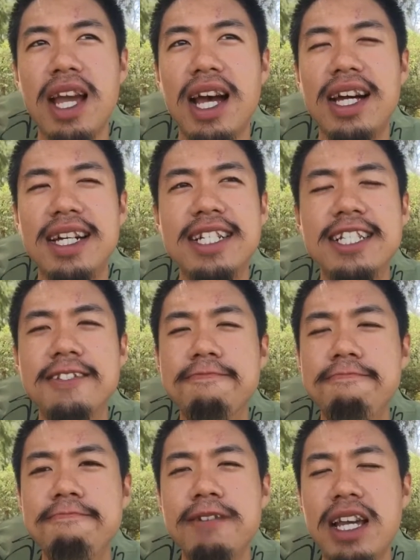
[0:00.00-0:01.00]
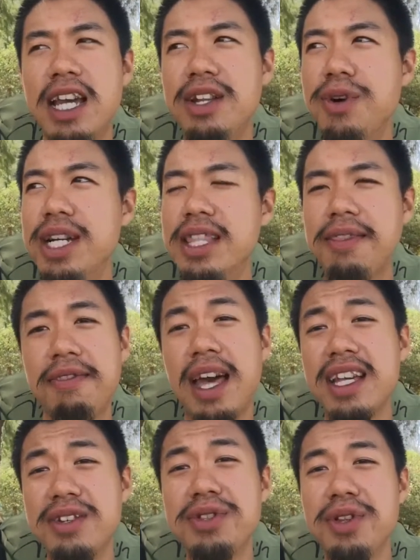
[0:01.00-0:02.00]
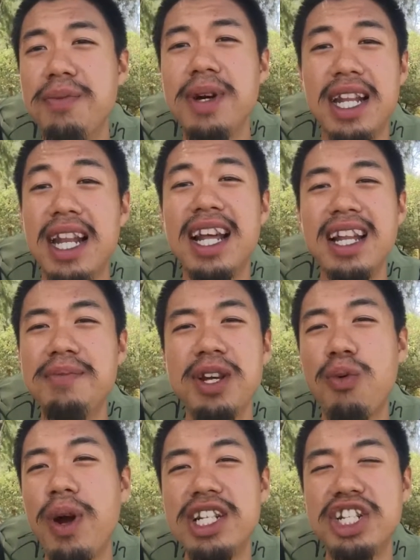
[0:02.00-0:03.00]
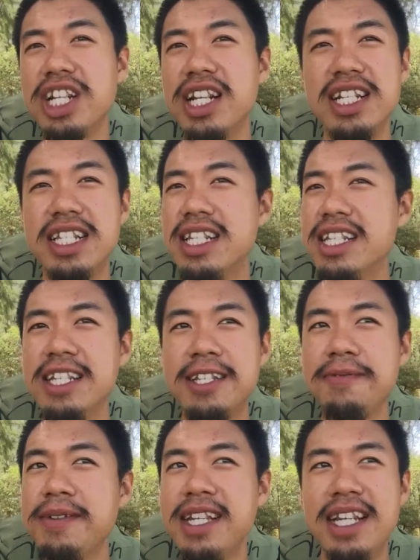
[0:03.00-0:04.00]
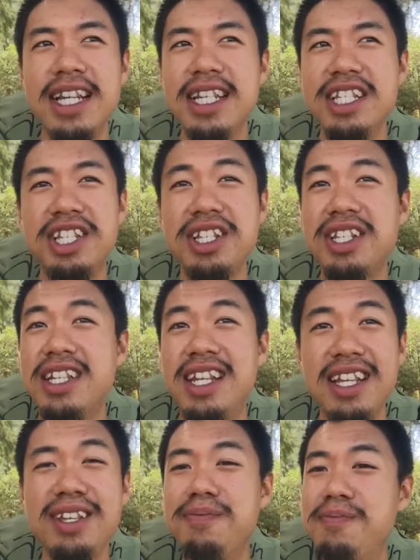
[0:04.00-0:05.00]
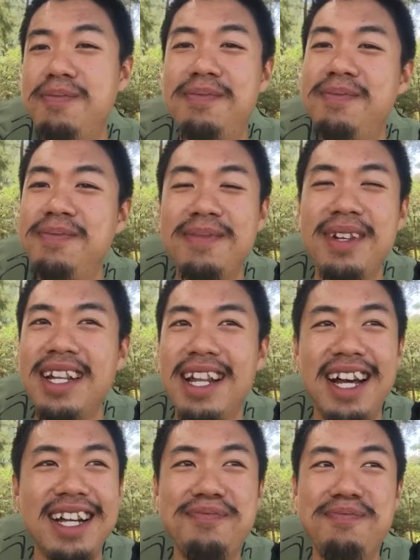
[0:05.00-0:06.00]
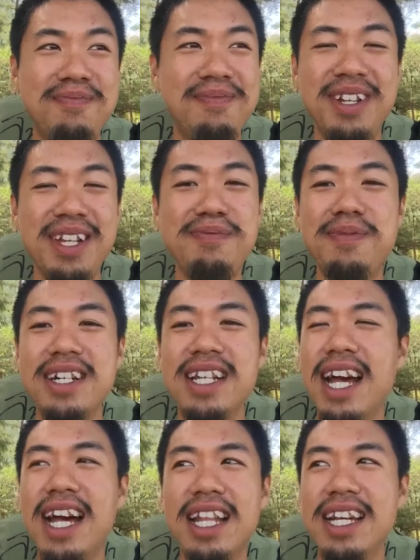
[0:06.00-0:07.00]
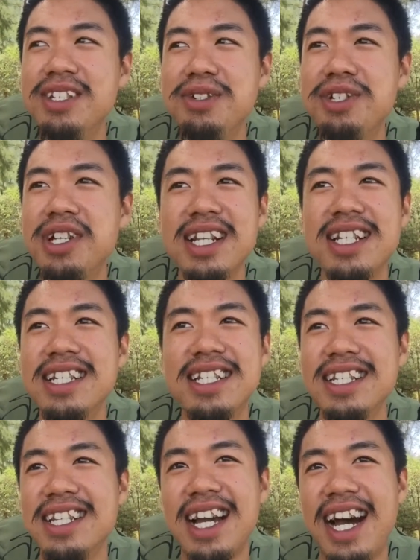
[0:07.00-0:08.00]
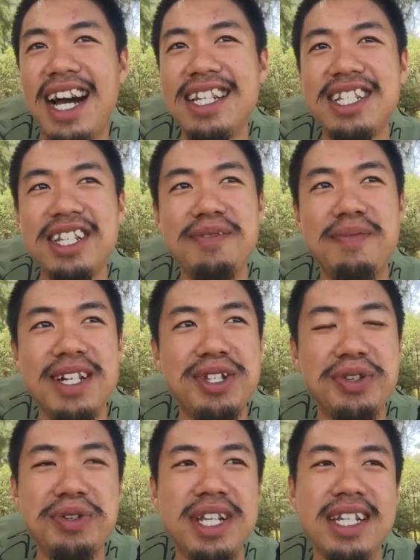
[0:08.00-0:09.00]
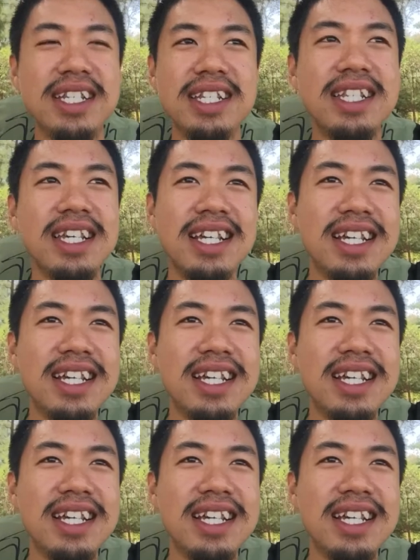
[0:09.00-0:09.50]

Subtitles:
And anyway, thank you so much. And I love the question, it's just deep, like deeper than I usually answer my students.